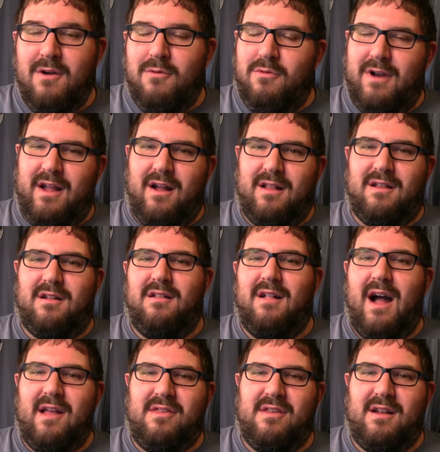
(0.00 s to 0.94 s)
where they got the
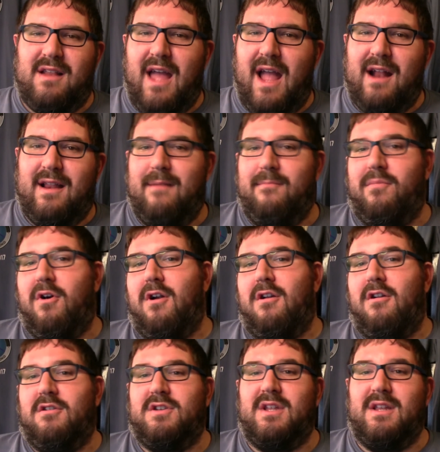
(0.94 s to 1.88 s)
classic tag team
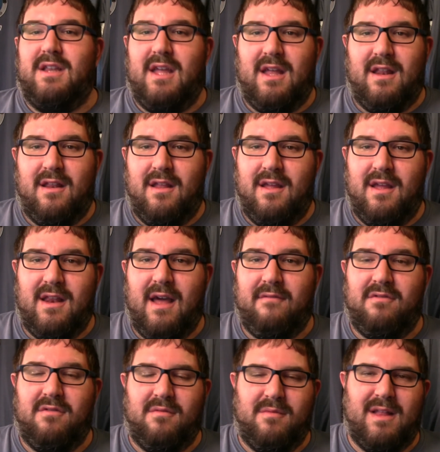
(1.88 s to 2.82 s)
partners, and then
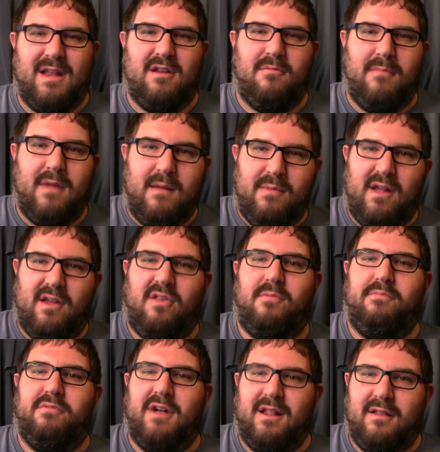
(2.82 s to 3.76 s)
inevitably there may be a
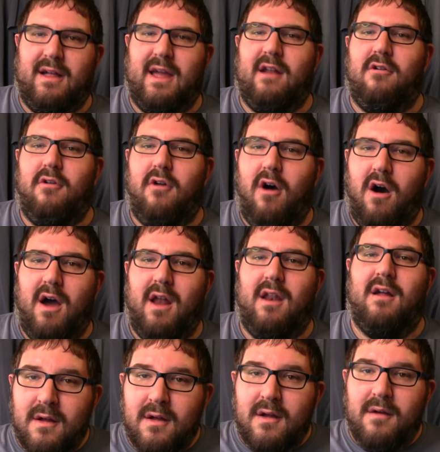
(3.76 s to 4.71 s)
split later on.